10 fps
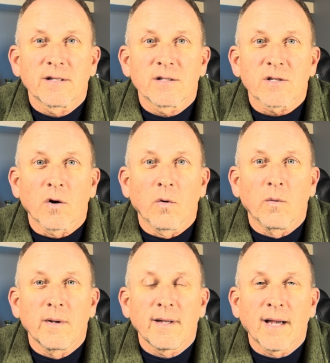
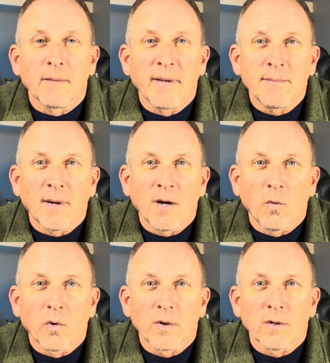So I made my
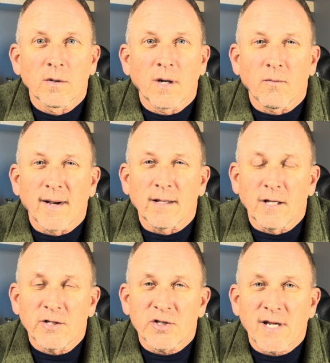order around
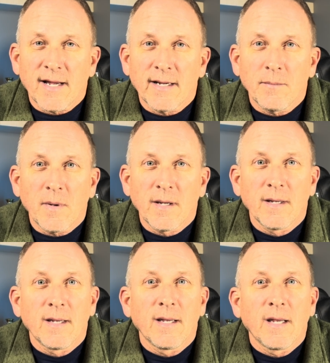lunchtime,
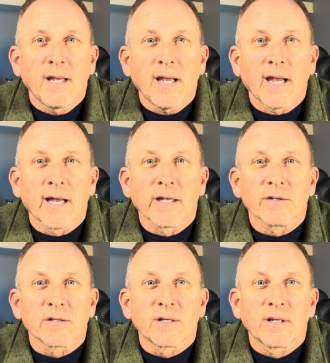and